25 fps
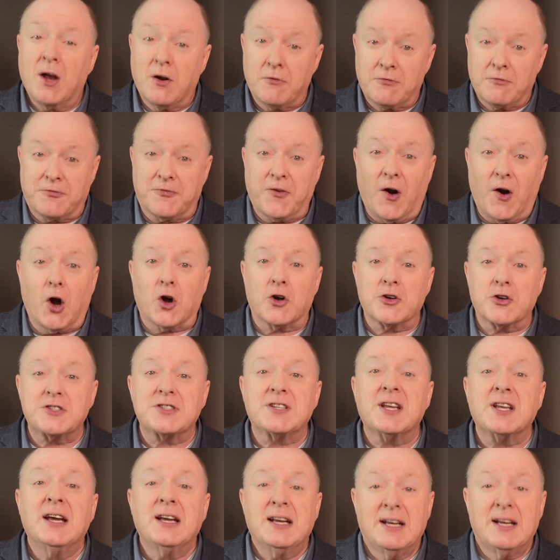
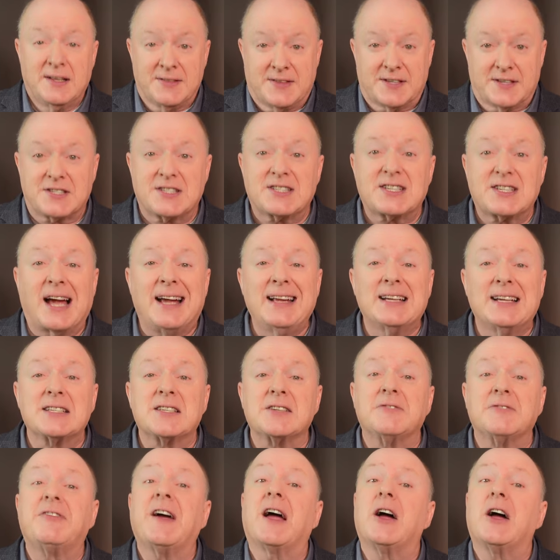First, the site
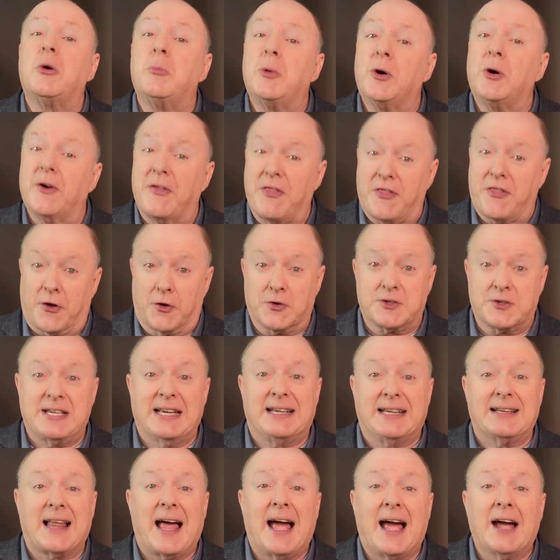is available in
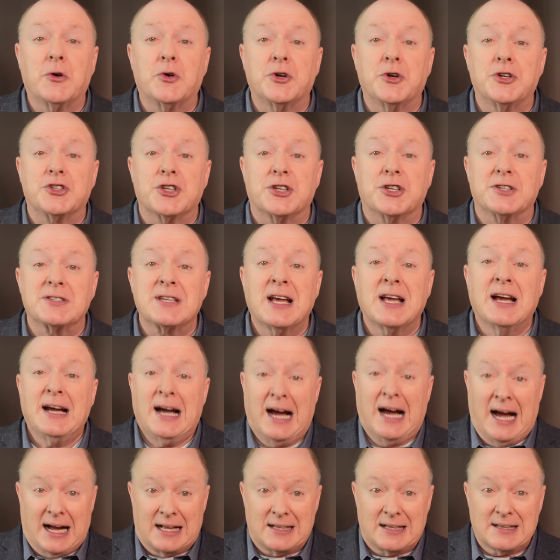13 languages,
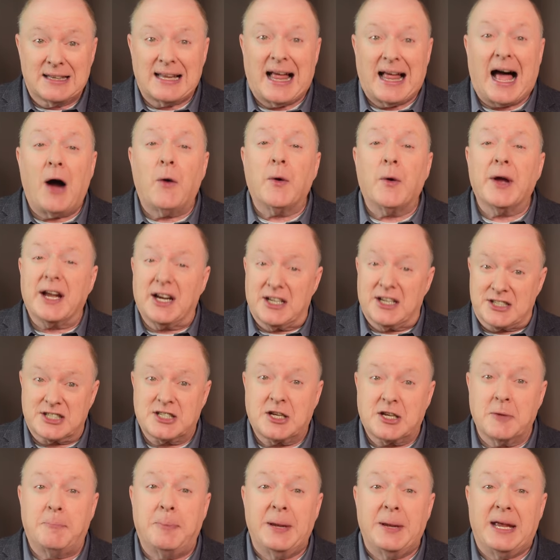allowing us
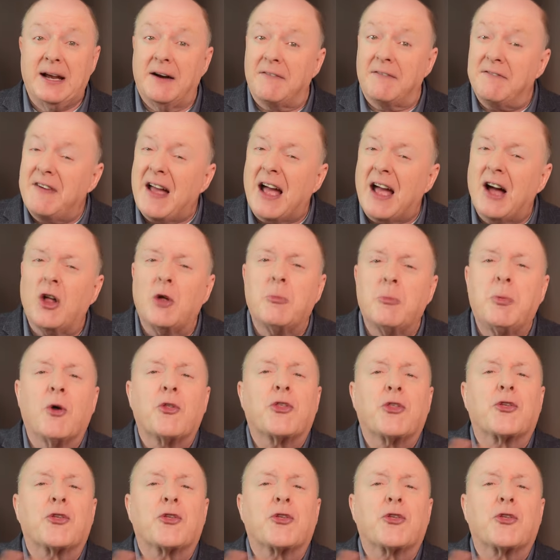to be available